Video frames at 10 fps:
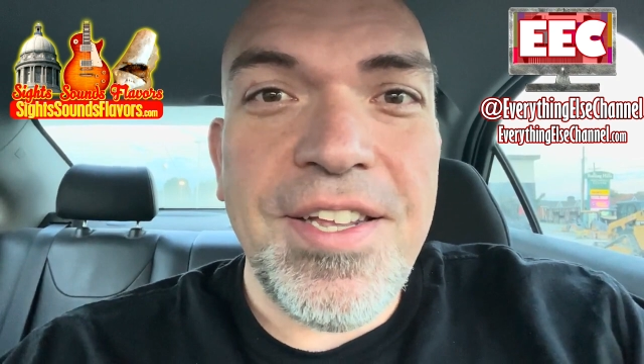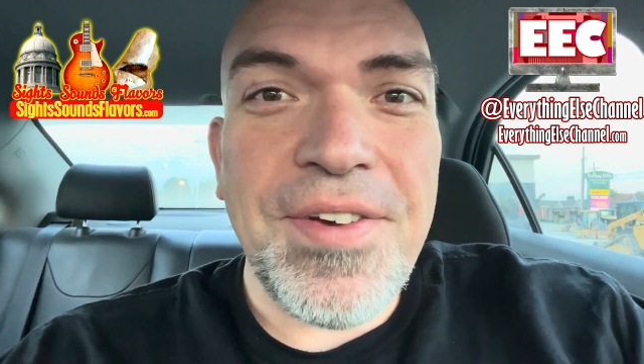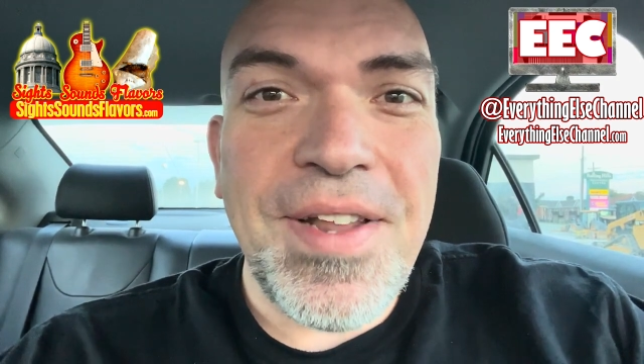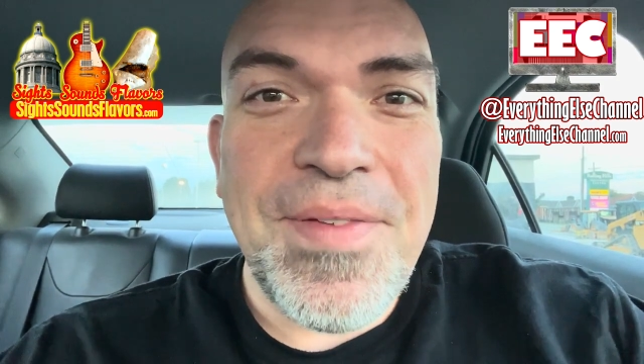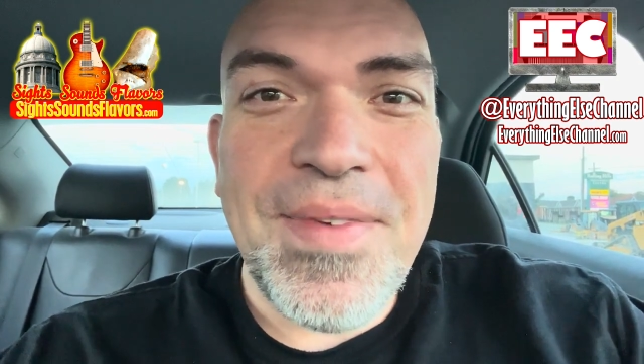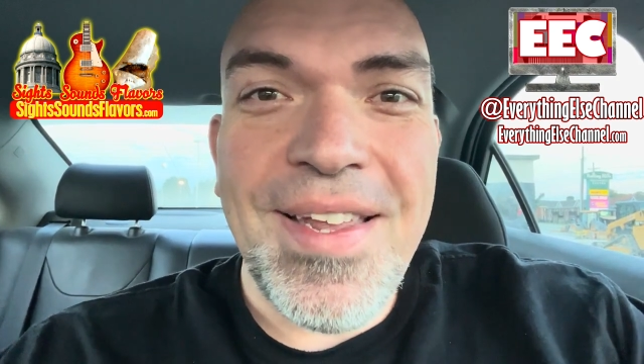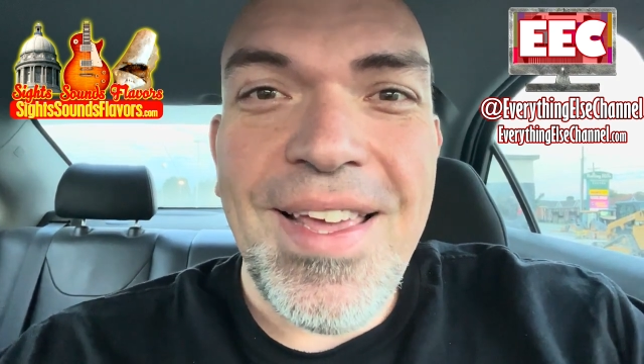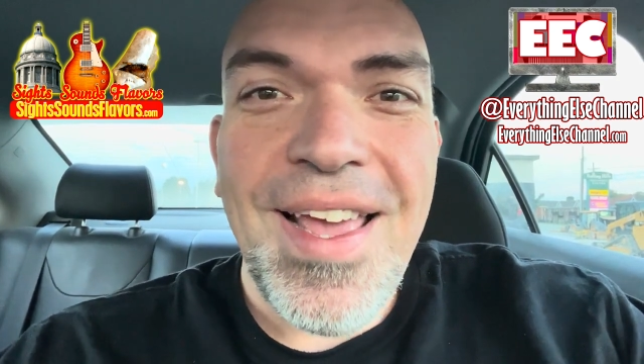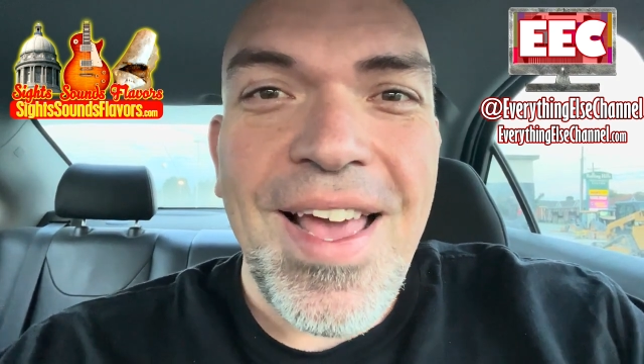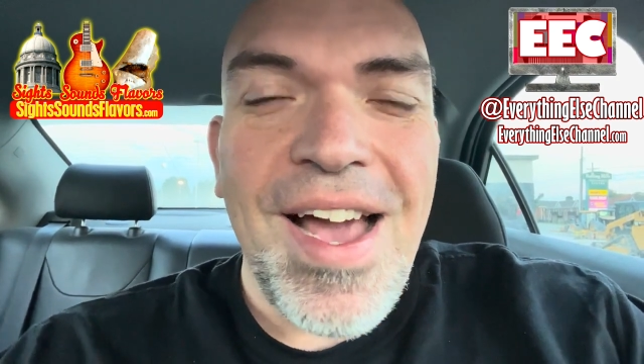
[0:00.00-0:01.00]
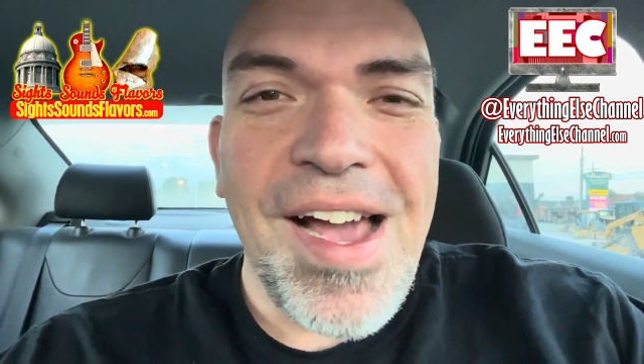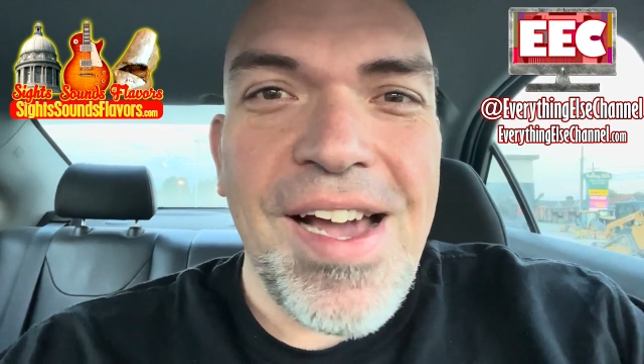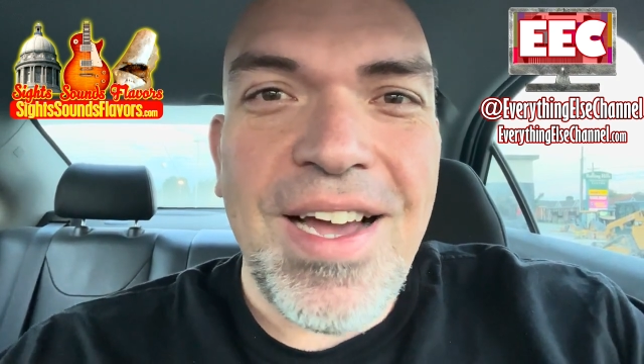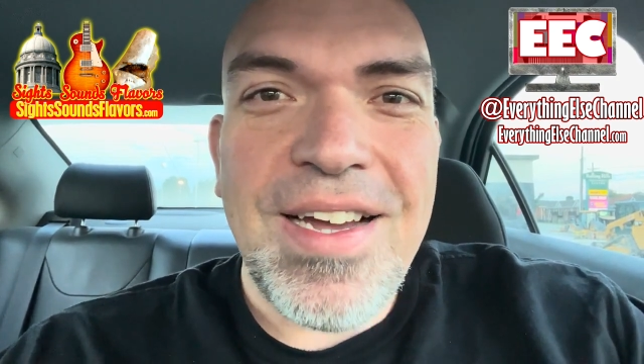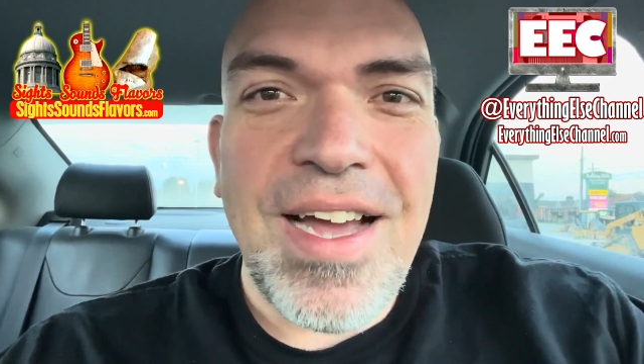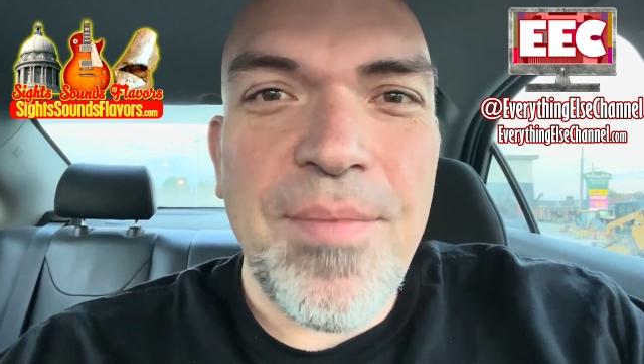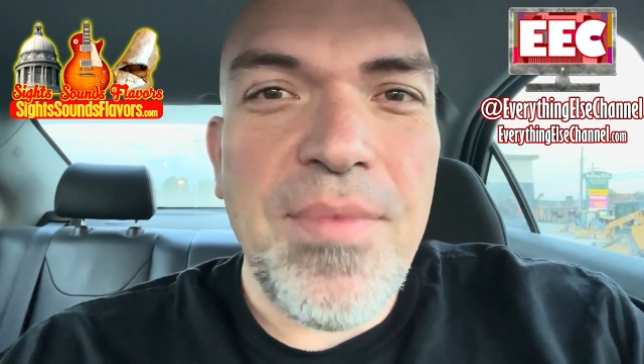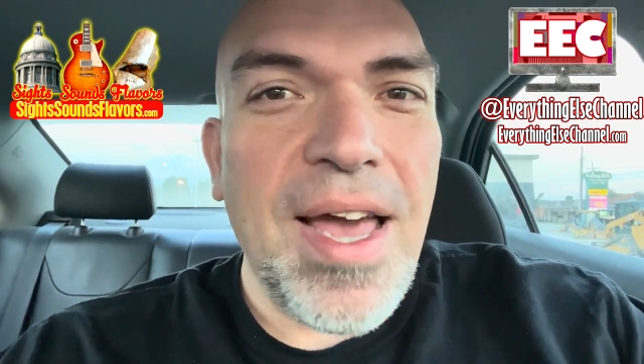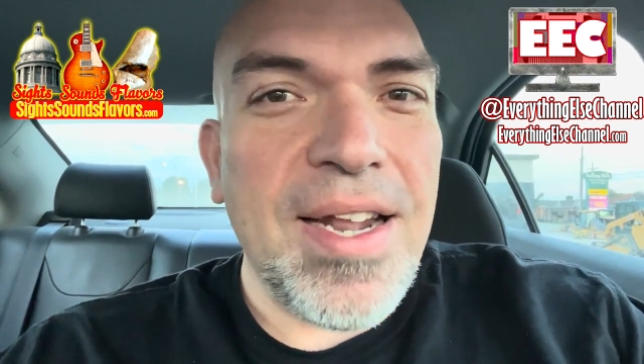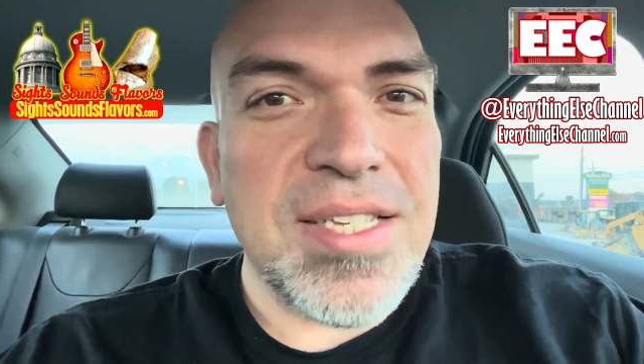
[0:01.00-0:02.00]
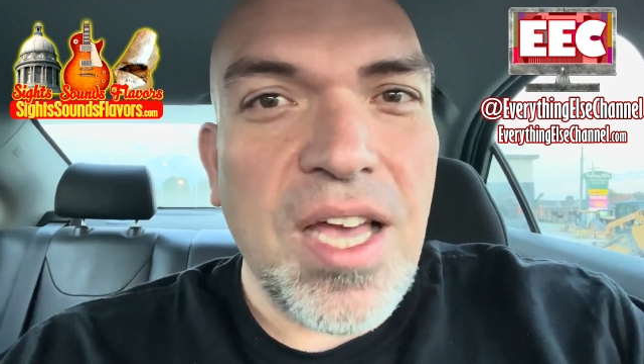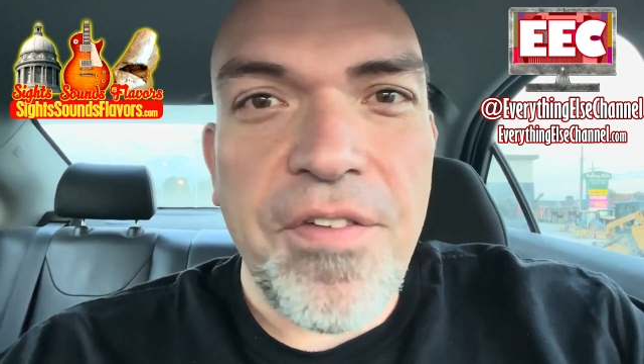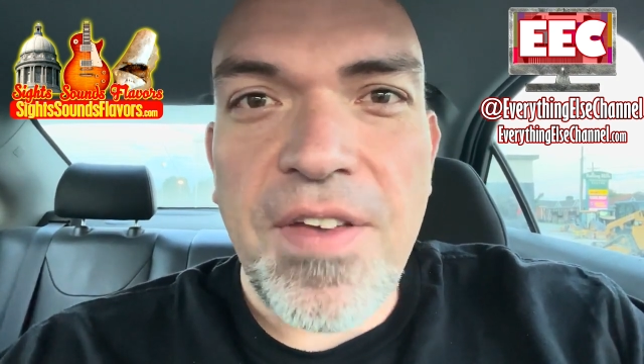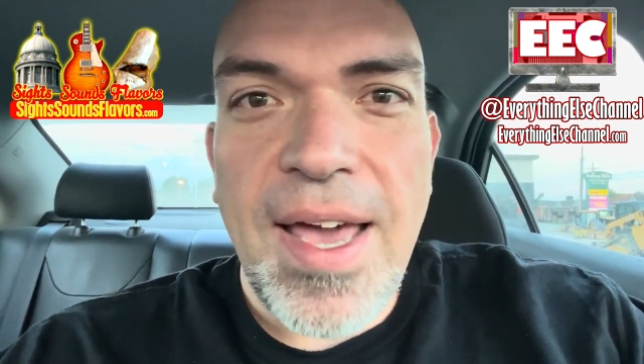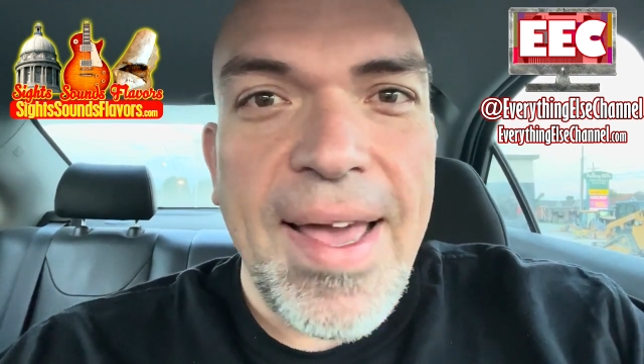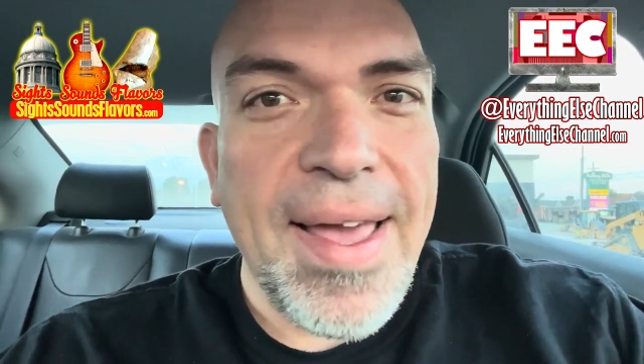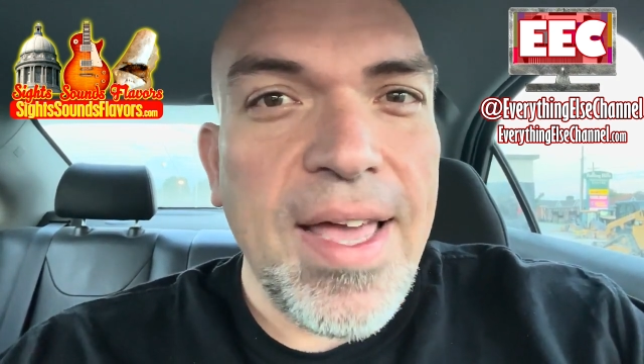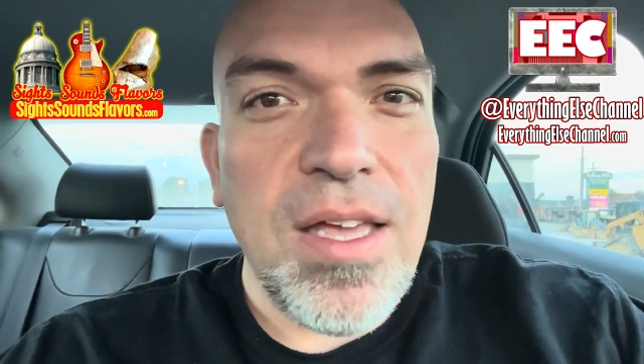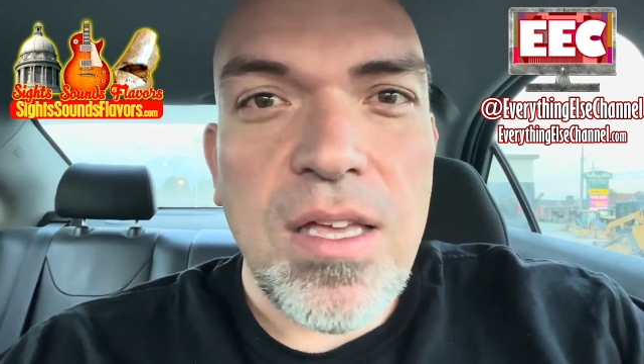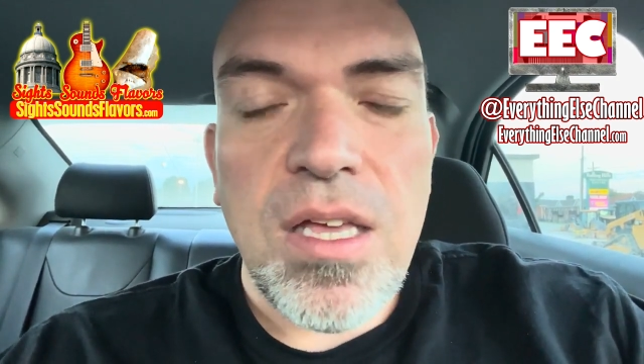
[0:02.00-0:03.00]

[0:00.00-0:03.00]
know what I mean? I'm not a tough guy.